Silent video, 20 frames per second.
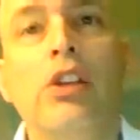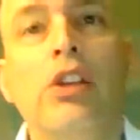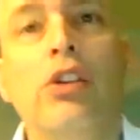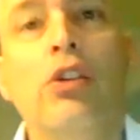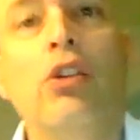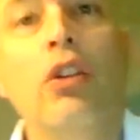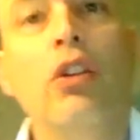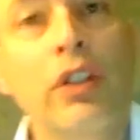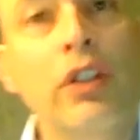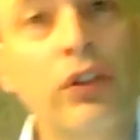
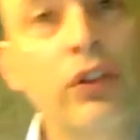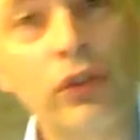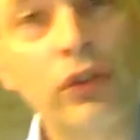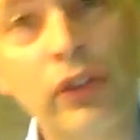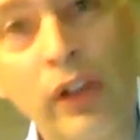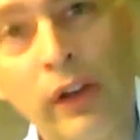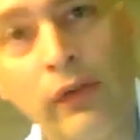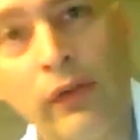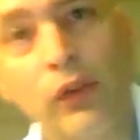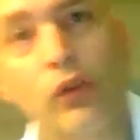you could get
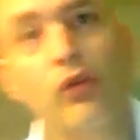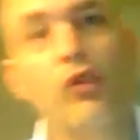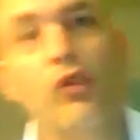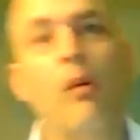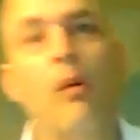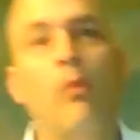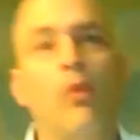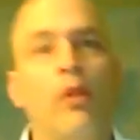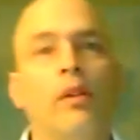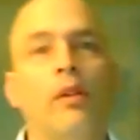yourself in
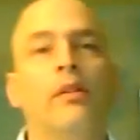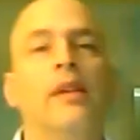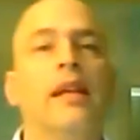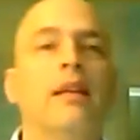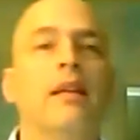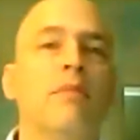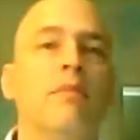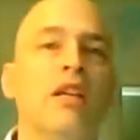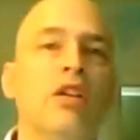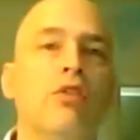trouble
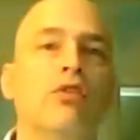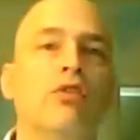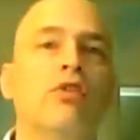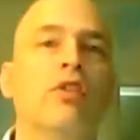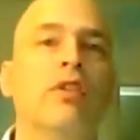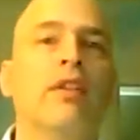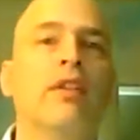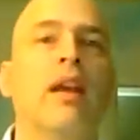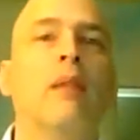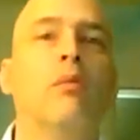and be
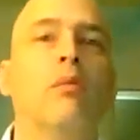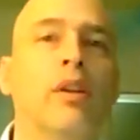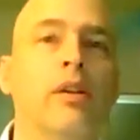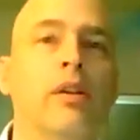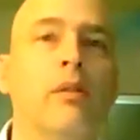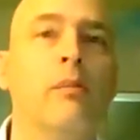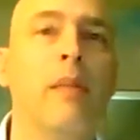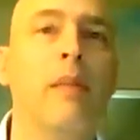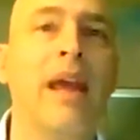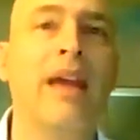using the table
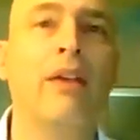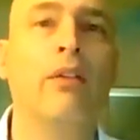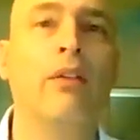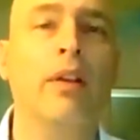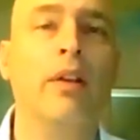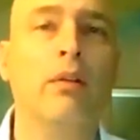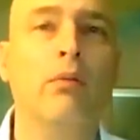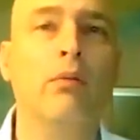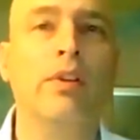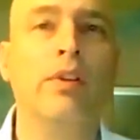in a manner
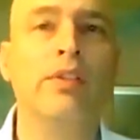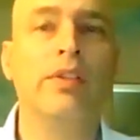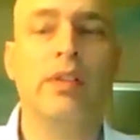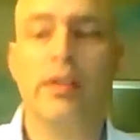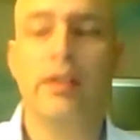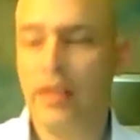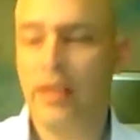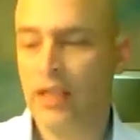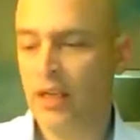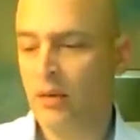that it wasn't
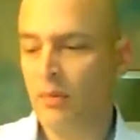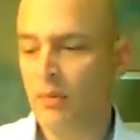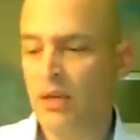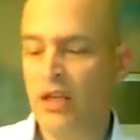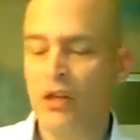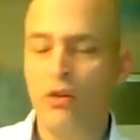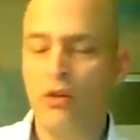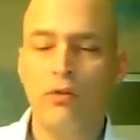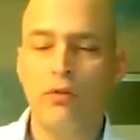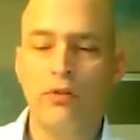intended to
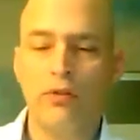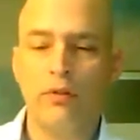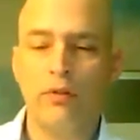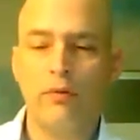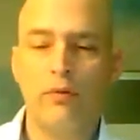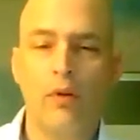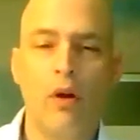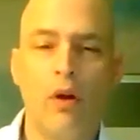be used.